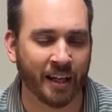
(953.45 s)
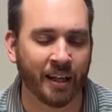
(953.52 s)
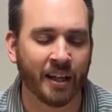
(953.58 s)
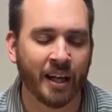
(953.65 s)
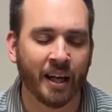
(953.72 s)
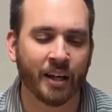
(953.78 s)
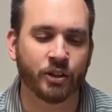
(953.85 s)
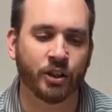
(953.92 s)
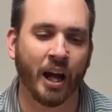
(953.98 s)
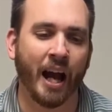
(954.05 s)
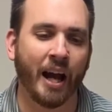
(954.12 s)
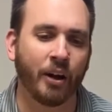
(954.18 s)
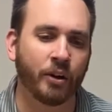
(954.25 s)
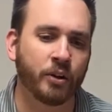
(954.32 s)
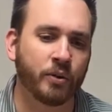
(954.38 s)
a
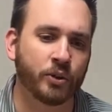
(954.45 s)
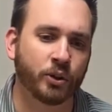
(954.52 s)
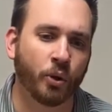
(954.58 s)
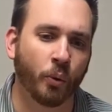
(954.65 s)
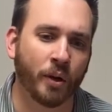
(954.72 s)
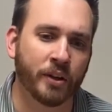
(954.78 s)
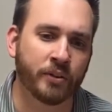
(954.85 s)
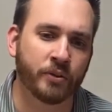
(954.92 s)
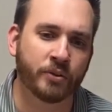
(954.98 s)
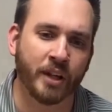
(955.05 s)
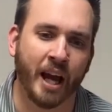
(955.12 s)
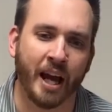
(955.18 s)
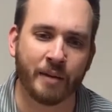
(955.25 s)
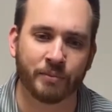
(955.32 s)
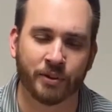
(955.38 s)
child who is going through
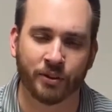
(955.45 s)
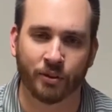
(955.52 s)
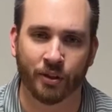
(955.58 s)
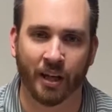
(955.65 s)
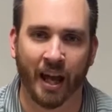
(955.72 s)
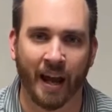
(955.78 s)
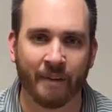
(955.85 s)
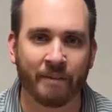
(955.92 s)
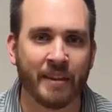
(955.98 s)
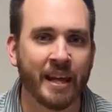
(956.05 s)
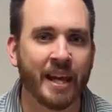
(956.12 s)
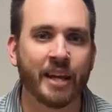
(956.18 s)
times in their life